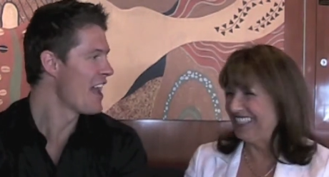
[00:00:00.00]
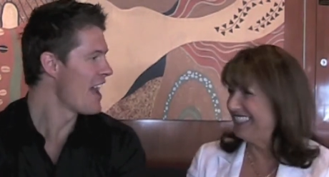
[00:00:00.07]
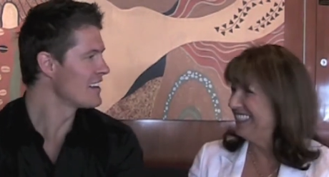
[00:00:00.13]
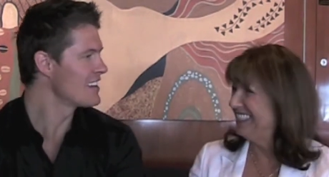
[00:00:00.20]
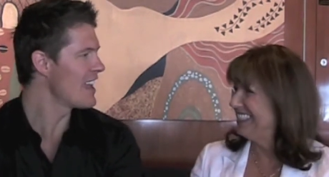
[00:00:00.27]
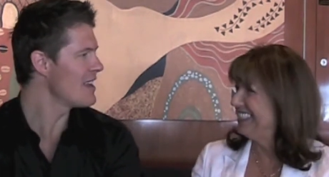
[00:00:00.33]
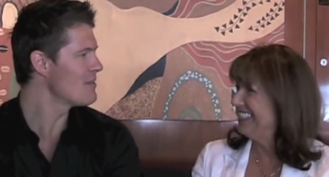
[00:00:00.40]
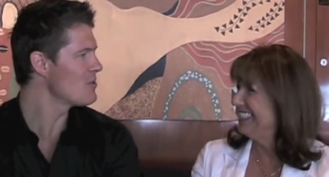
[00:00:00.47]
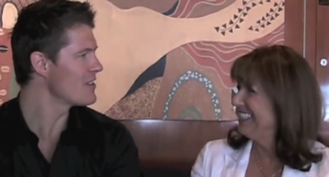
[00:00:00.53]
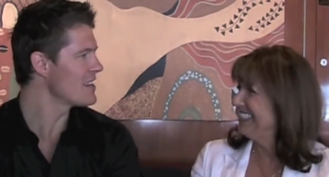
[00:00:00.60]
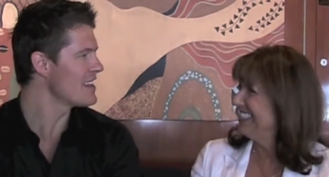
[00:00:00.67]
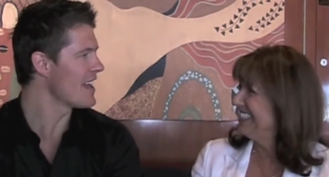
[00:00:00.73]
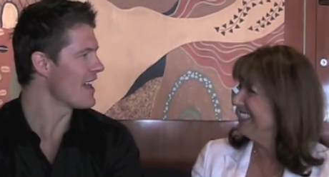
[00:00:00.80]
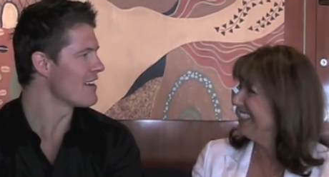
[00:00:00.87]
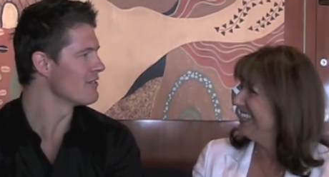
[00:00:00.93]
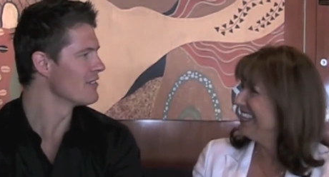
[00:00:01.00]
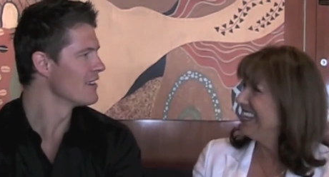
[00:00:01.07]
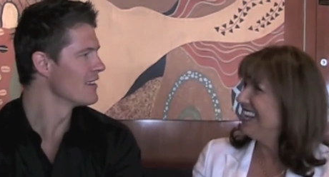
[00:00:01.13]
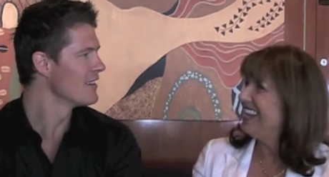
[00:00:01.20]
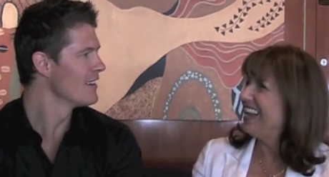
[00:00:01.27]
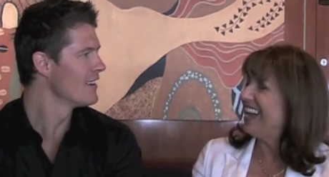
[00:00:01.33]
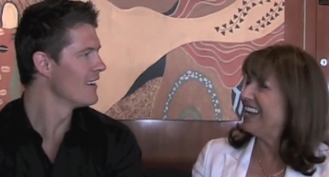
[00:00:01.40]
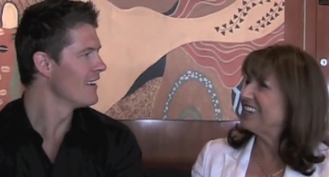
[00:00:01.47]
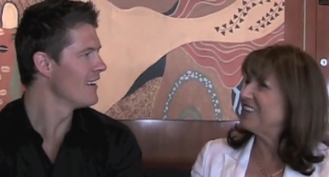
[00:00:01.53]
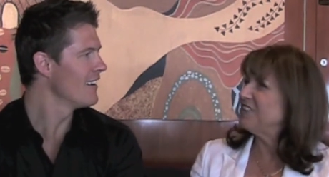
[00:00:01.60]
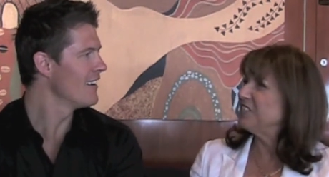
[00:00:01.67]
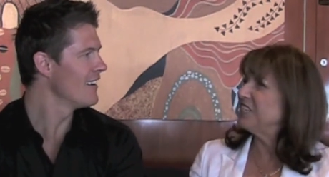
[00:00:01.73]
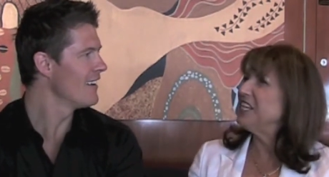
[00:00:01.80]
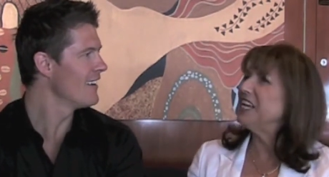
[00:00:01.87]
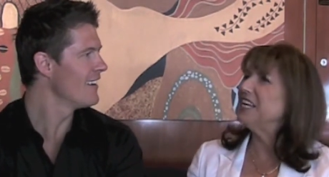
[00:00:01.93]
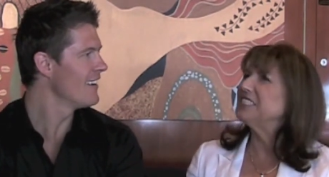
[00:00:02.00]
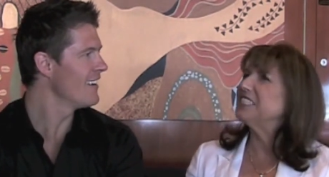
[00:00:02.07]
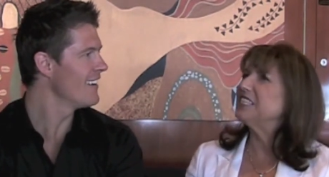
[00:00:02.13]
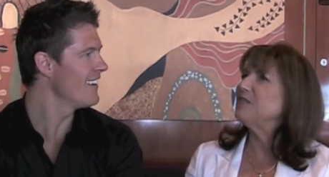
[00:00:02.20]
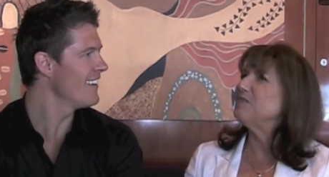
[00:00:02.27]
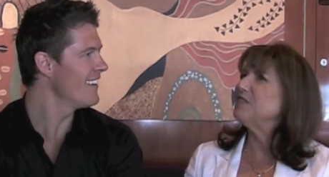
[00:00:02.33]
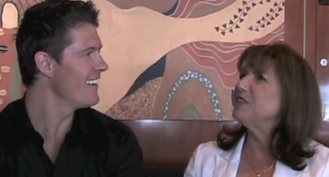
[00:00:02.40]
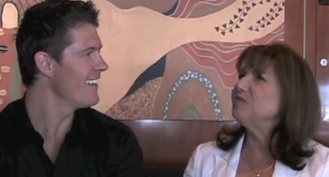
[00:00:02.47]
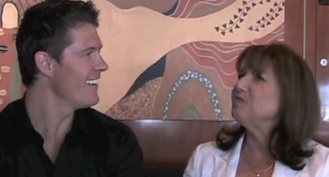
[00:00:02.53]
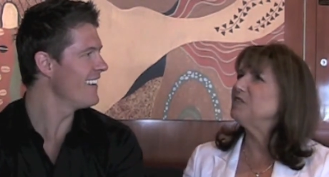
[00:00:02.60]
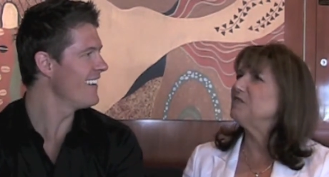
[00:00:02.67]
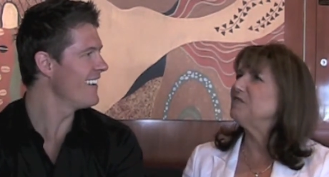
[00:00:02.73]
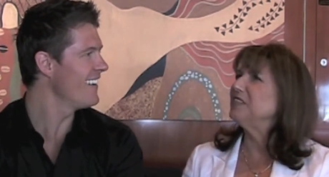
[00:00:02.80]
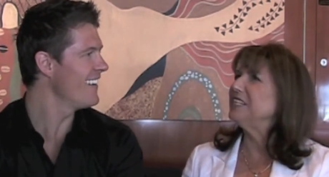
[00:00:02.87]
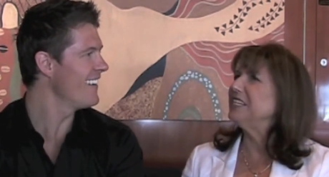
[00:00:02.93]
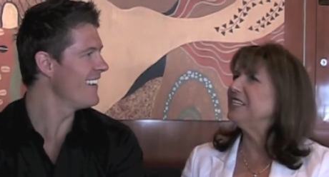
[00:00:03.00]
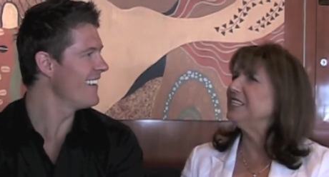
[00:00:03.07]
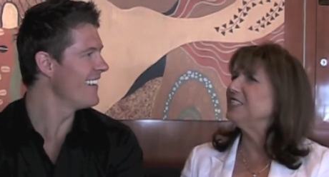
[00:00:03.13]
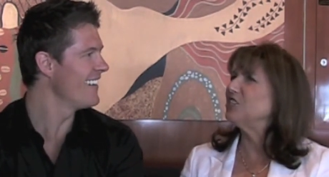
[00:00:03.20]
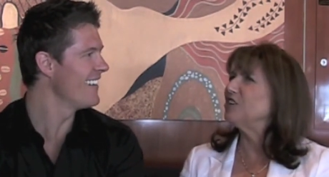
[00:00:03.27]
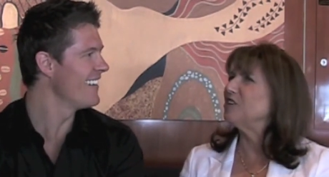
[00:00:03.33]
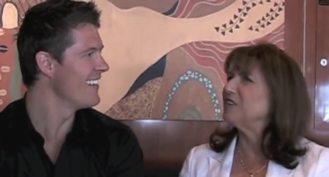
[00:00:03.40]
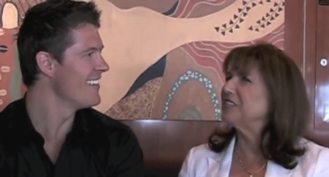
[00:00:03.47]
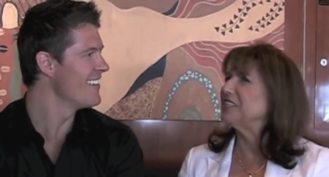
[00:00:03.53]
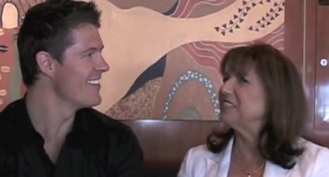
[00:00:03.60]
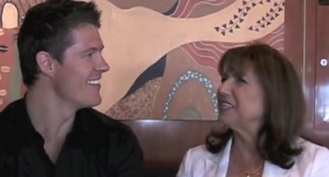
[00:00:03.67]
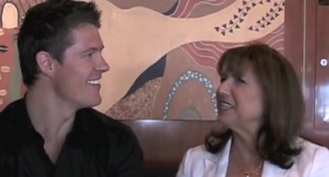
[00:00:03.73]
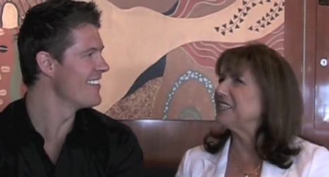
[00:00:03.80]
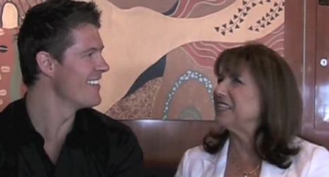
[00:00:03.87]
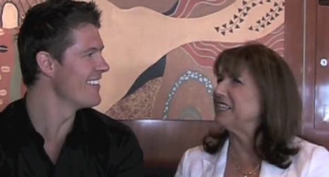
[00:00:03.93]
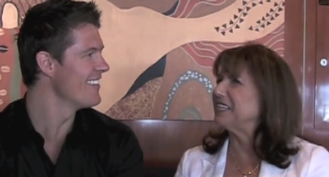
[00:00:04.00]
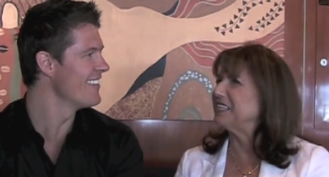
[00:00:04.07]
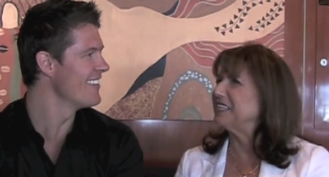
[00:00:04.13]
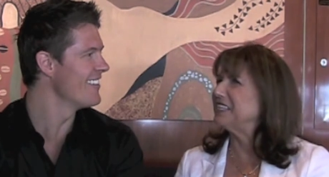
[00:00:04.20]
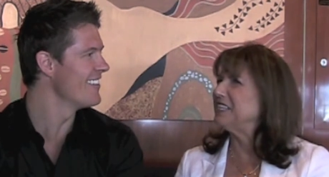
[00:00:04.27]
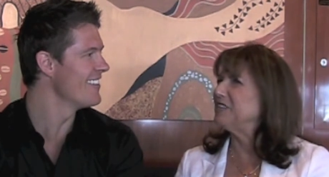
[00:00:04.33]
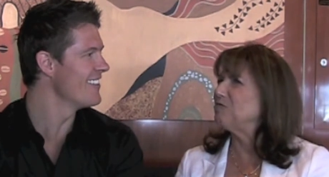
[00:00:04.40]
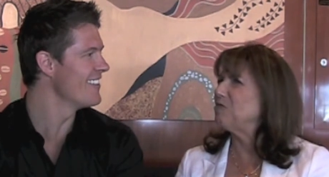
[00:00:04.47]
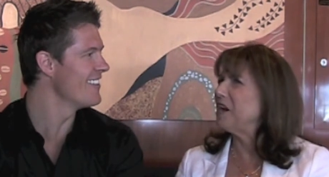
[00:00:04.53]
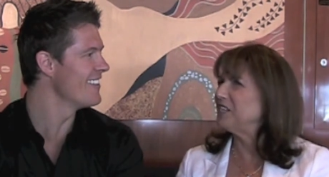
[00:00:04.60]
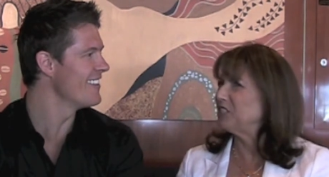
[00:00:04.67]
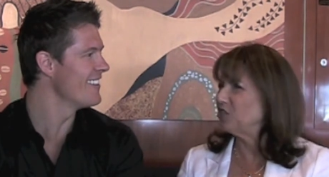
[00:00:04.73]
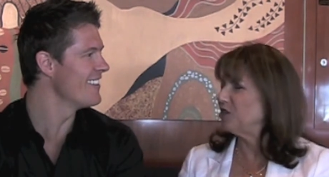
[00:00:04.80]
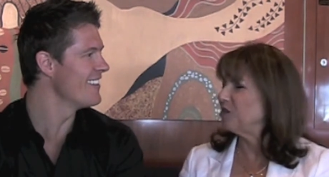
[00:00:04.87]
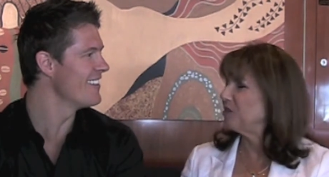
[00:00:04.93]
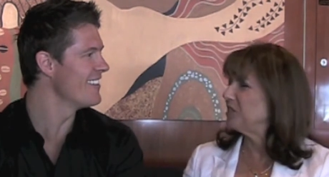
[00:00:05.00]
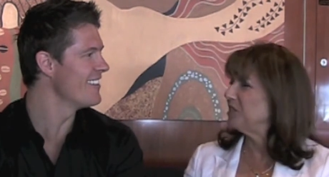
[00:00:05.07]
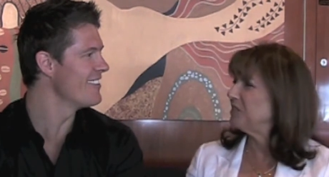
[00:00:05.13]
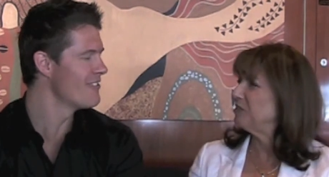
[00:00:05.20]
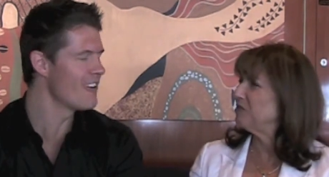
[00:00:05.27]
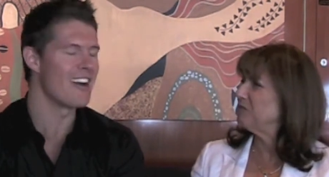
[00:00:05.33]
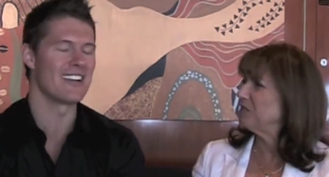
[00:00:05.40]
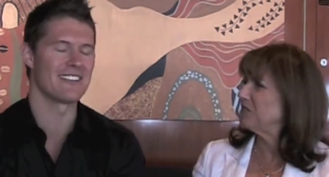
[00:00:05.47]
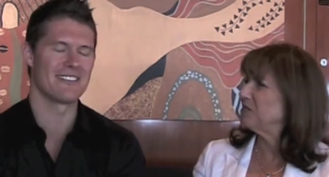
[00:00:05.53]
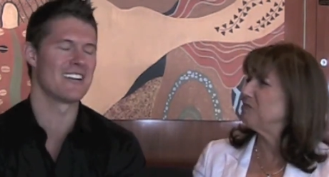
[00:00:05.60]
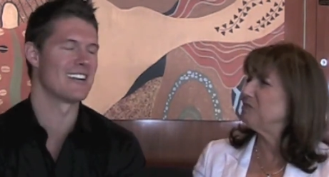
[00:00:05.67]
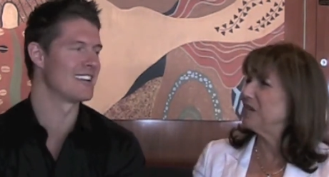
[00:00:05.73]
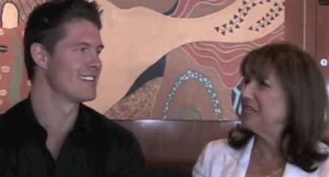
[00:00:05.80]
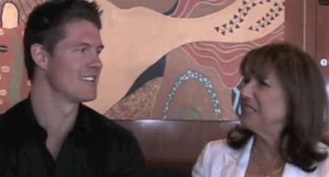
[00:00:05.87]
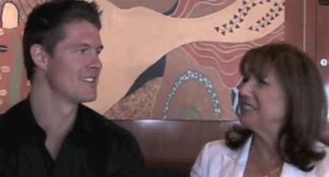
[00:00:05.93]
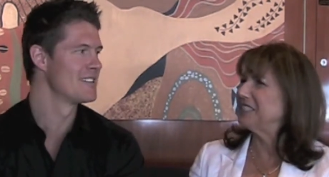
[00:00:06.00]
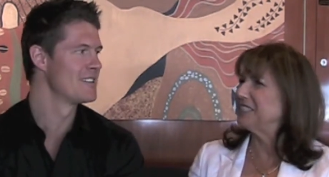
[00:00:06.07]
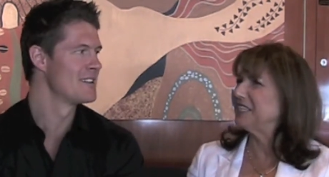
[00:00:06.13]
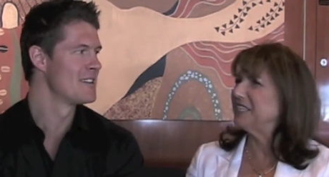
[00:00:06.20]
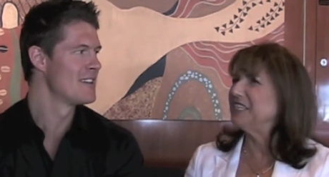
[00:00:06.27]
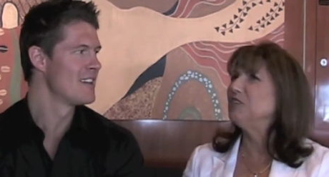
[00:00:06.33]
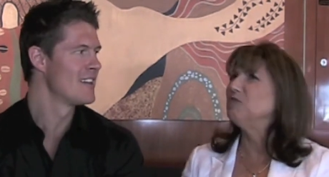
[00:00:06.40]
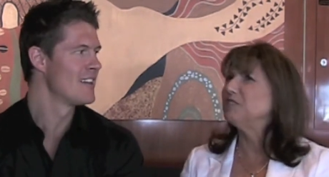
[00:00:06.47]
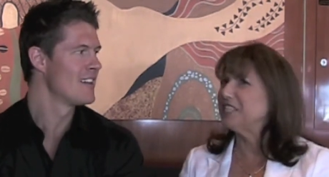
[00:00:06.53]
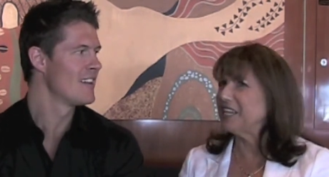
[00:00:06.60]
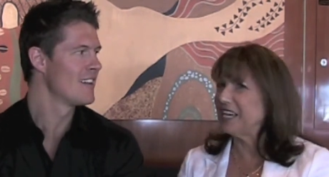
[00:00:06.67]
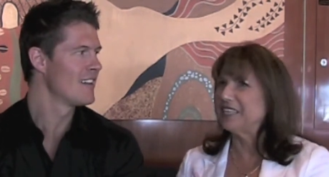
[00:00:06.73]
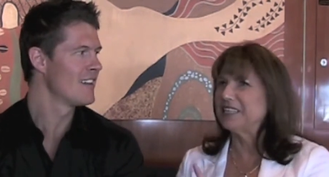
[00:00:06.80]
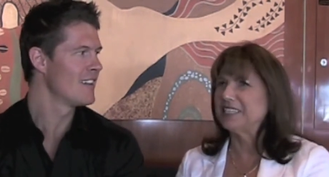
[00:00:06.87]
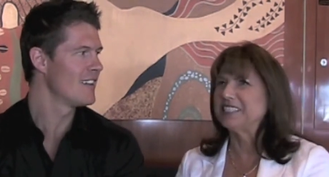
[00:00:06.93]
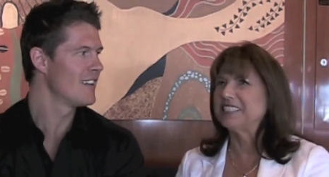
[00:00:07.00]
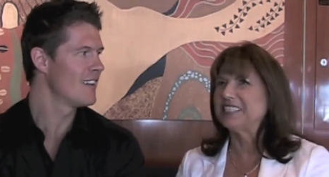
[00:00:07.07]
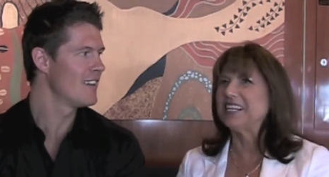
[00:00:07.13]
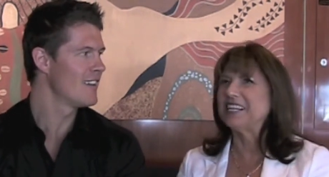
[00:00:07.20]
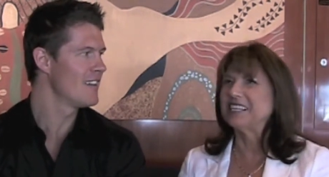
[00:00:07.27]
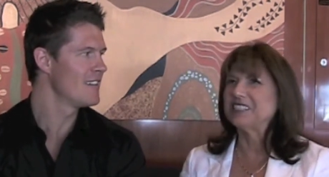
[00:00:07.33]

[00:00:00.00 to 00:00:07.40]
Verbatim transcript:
Speaker 1: and Ken, what did he have?
Speaker 2: I can't. He had something with vanilla chocolate, I think, eh, white chocolate. Right, right. Amazing. He also had the steak,